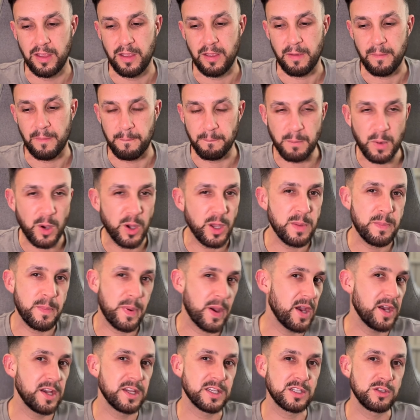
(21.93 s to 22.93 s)
my
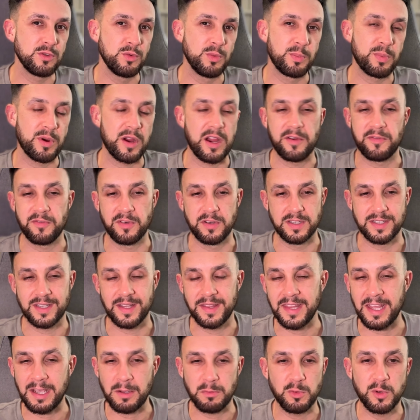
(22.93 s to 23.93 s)
personal preference.
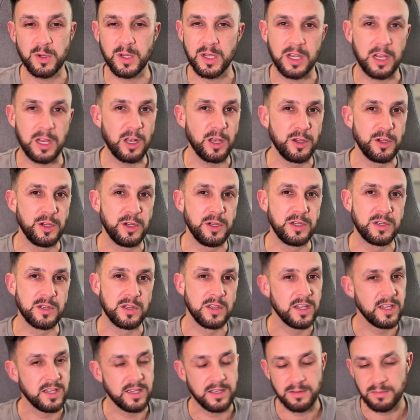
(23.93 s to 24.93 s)
And that will include
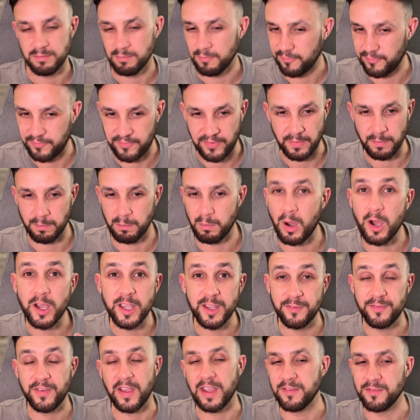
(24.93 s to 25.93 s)

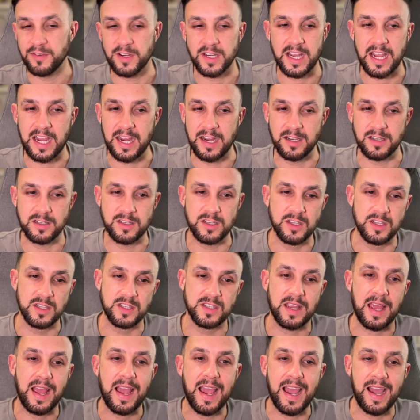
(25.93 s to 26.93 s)
my favorite
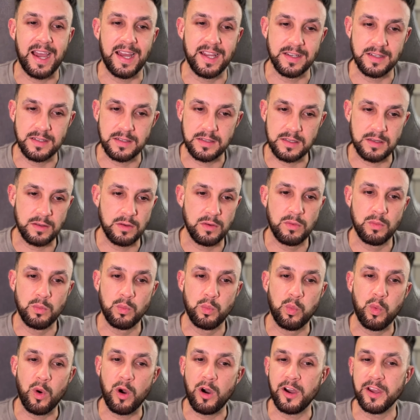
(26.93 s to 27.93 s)
characters and
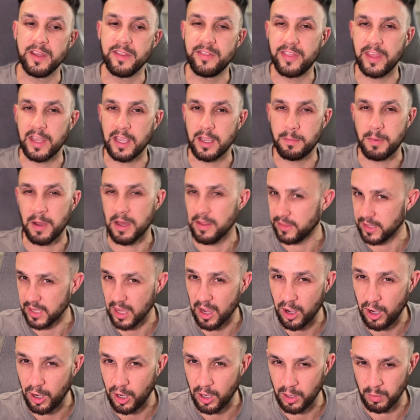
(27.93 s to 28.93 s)
what I think about the
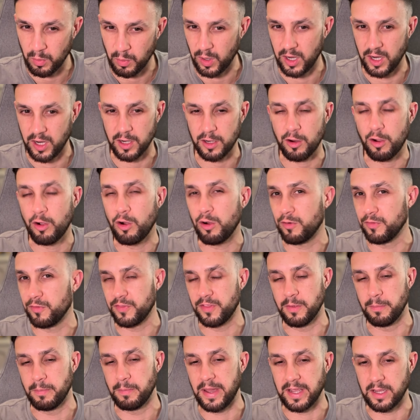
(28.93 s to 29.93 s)
artwork of
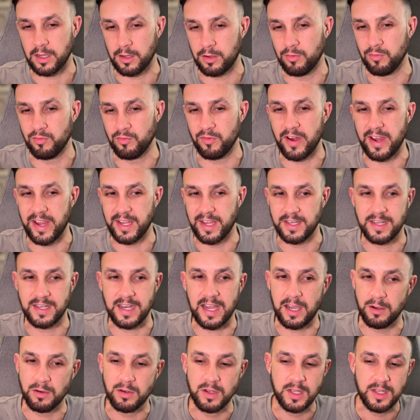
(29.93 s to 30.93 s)
the manga rare.
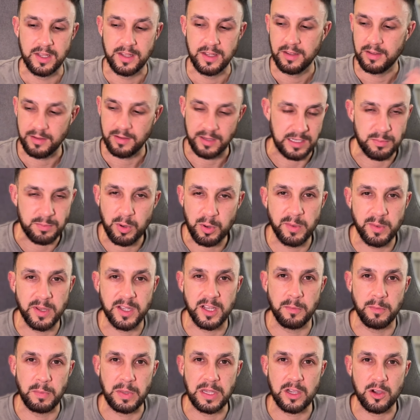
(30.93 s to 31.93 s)
Now, it's probably
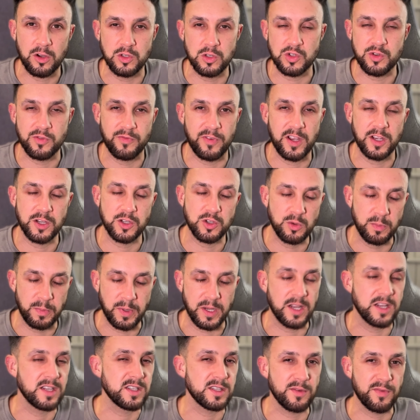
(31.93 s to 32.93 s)
going to be controversial
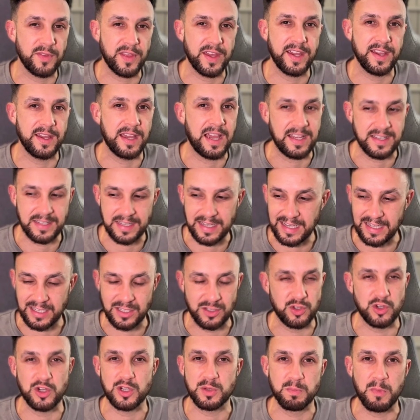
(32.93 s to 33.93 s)
because of that, as it is
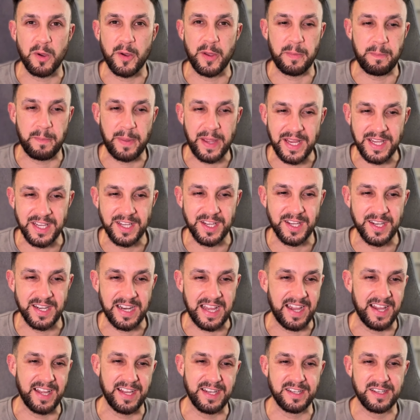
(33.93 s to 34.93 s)
just my opinion,
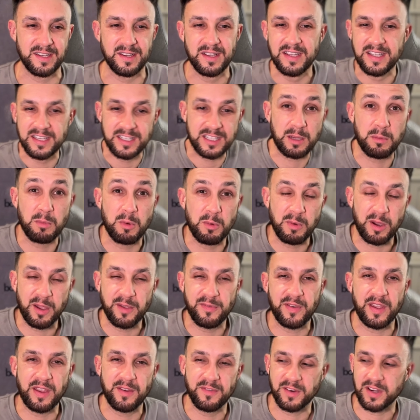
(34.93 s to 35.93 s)
and some of my
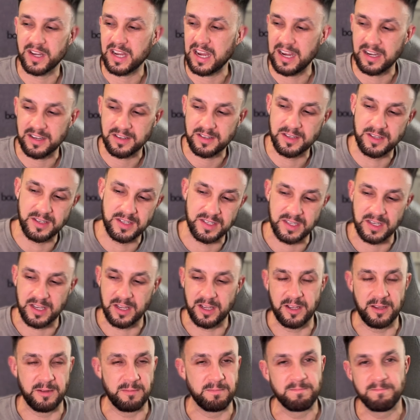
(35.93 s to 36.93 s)
favorite characters are